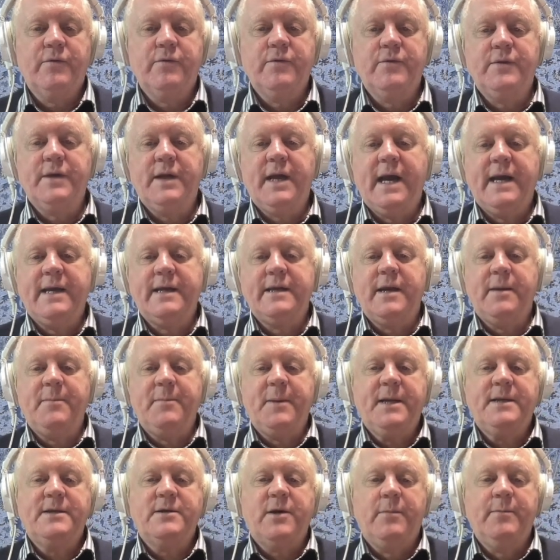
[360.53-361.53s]
the
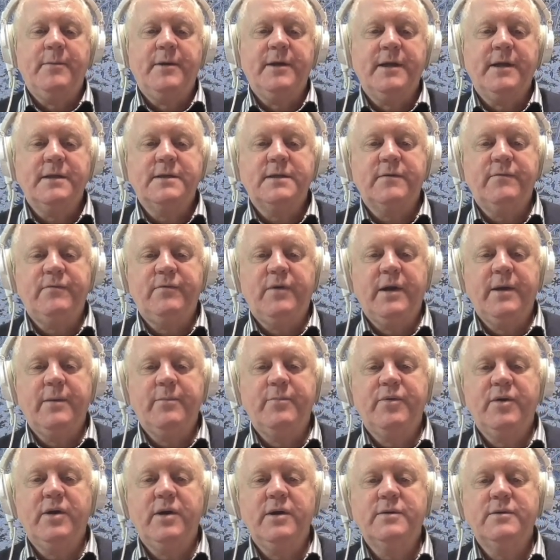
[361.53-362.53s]
academic dominance of one
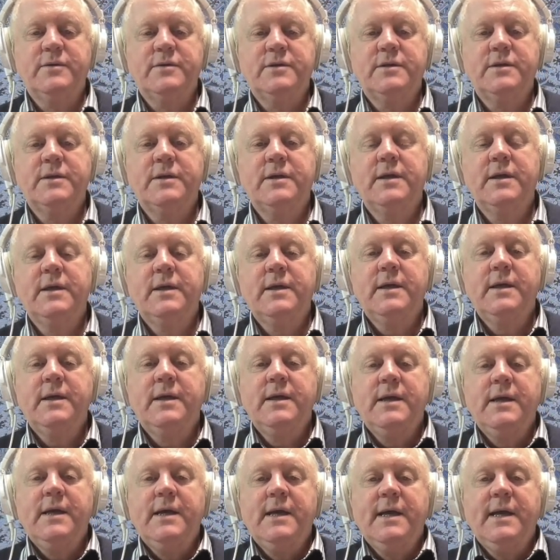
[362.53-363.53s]
approach,
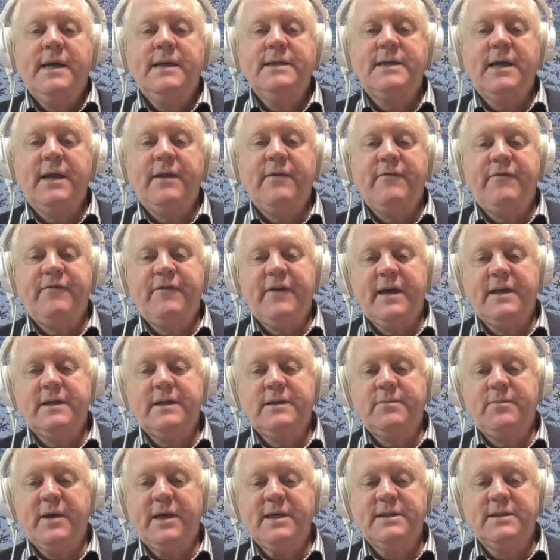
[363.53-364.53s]
is in
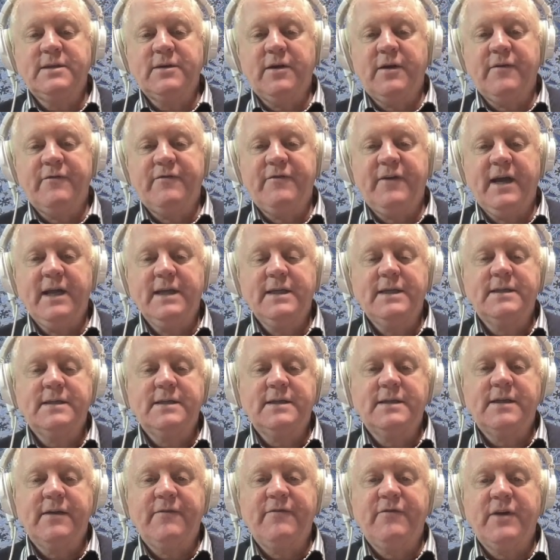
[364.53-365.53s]
fact based on a failure
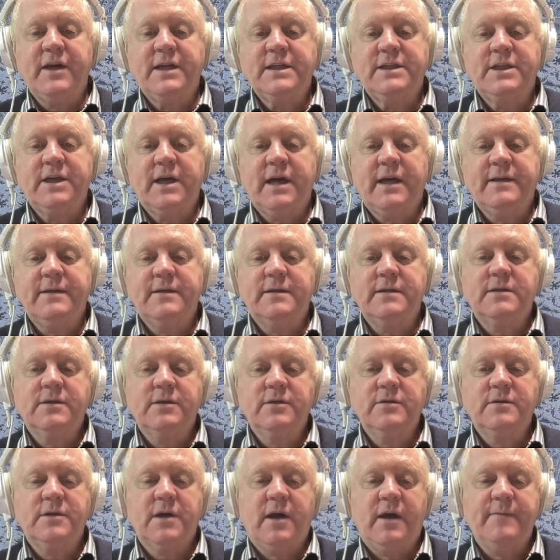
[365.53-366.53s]
to differentiate the
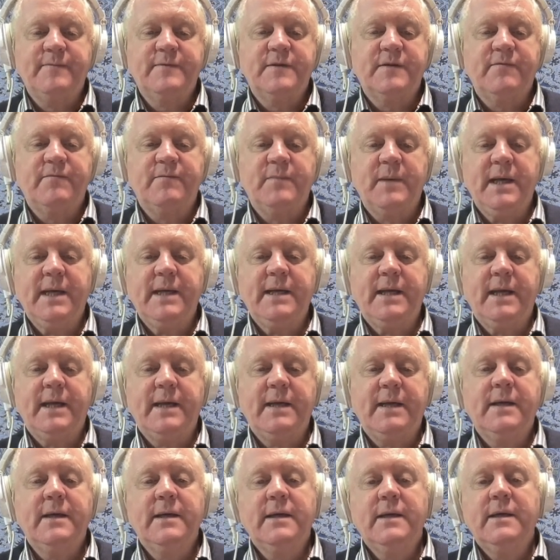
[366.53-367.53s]
two types of
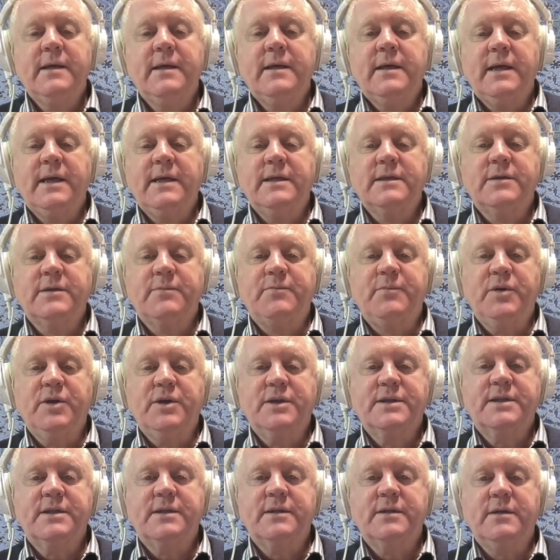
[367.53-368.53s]
meaning,
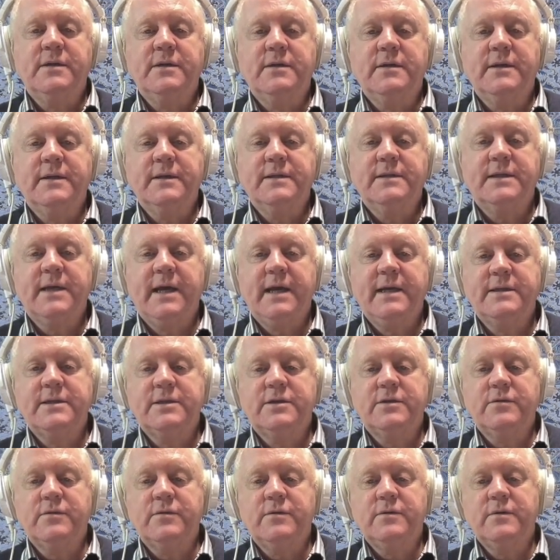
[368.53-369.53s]
interpersonal and
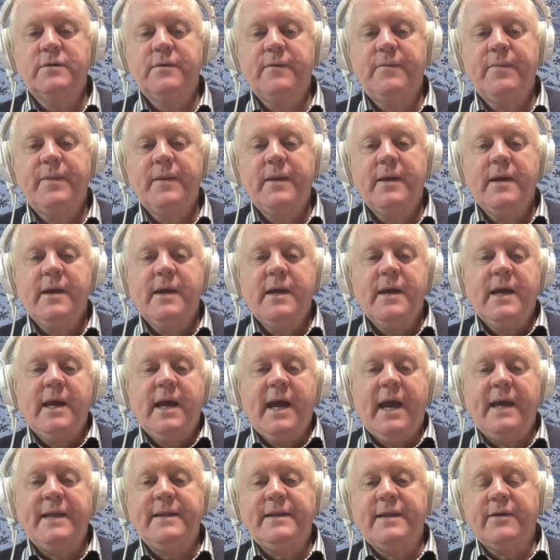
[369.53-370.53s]
textual,
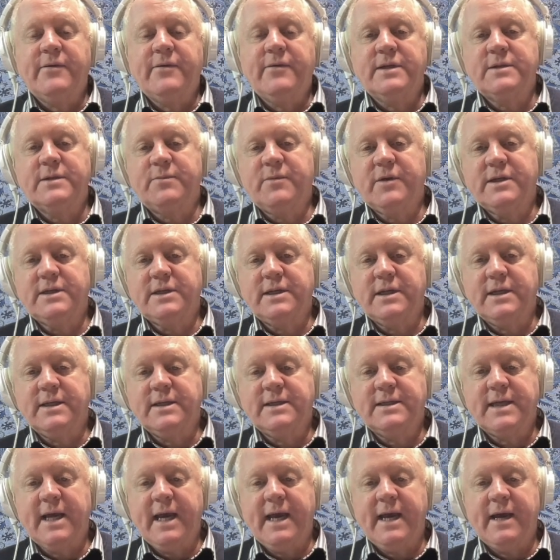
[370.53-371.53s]
and their expression in
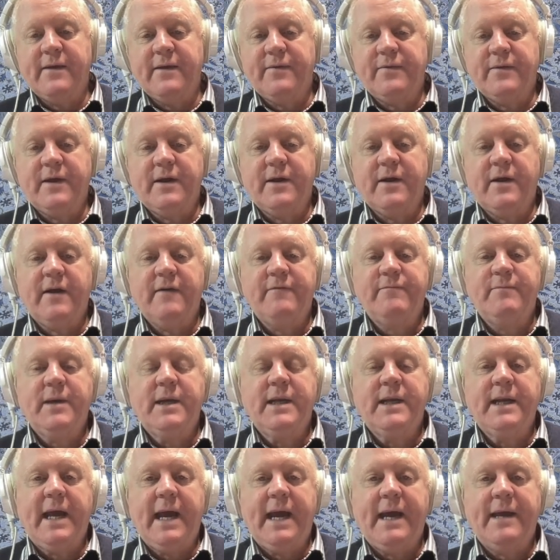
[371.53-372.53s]
sound that I've
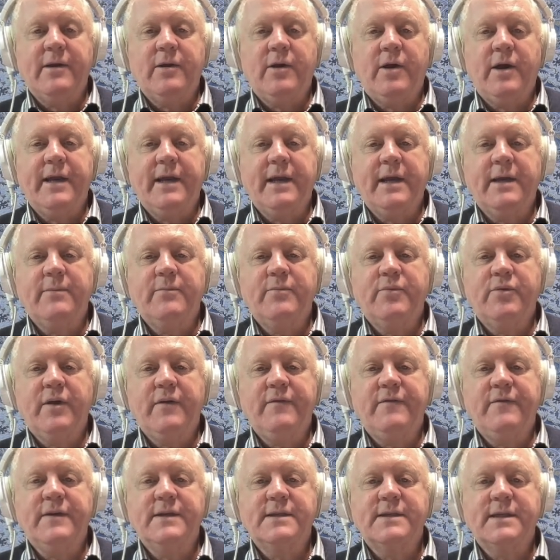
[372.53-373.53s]
been outlining in
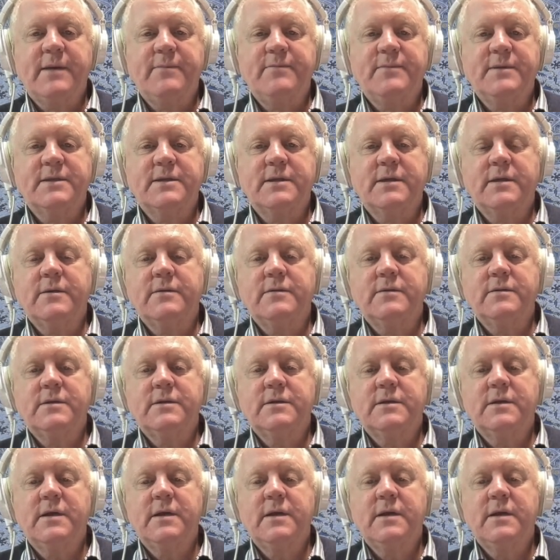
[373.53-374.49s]
previous episodes.